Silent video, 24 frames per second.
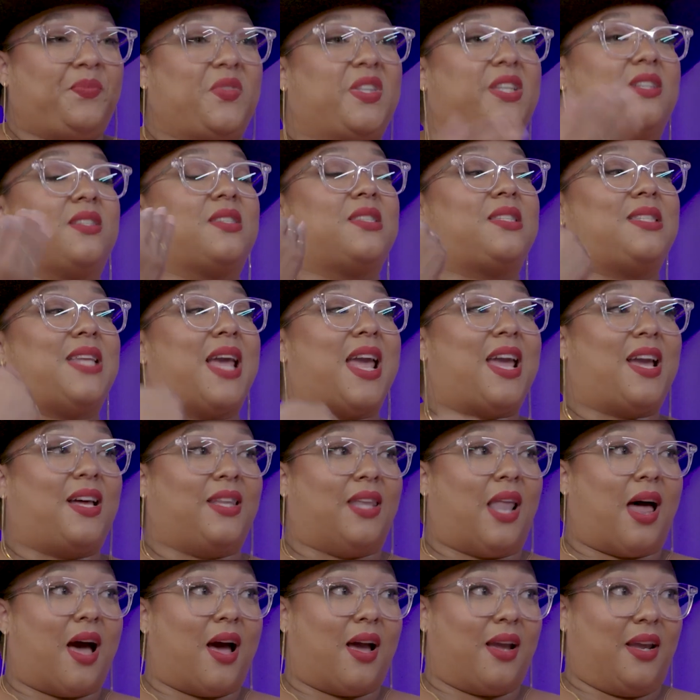To stay
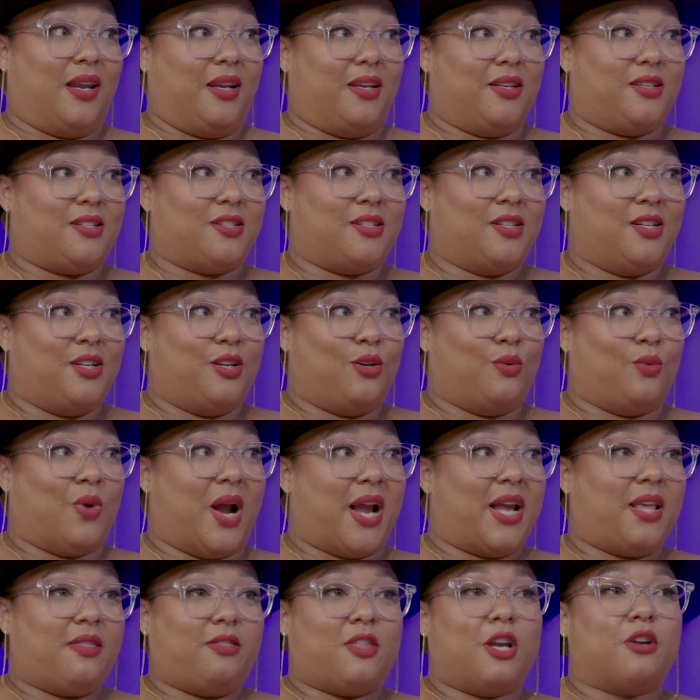aligned. Yes.
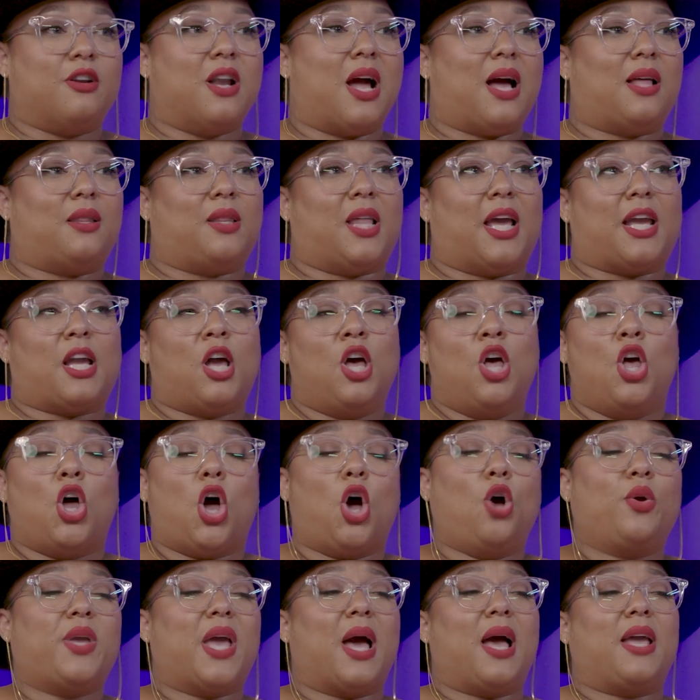Right? They're not like,
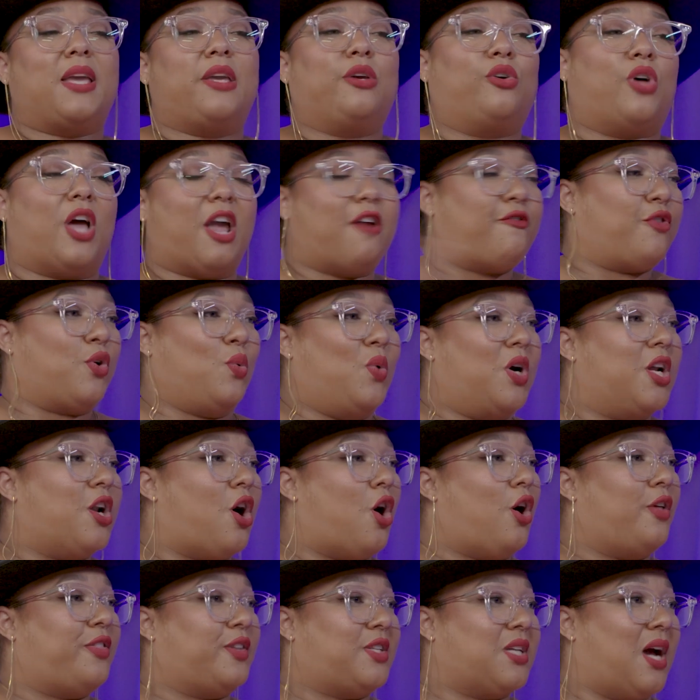oh yeah, I heal everyone
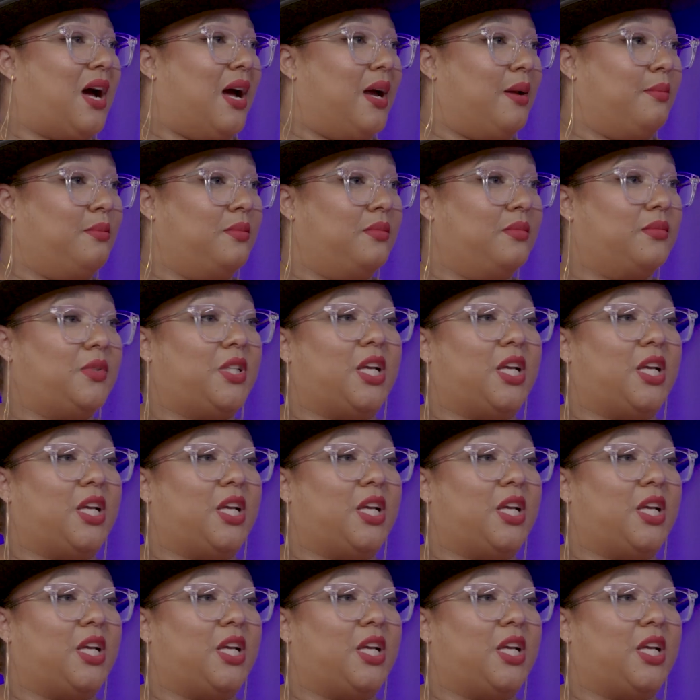all the time.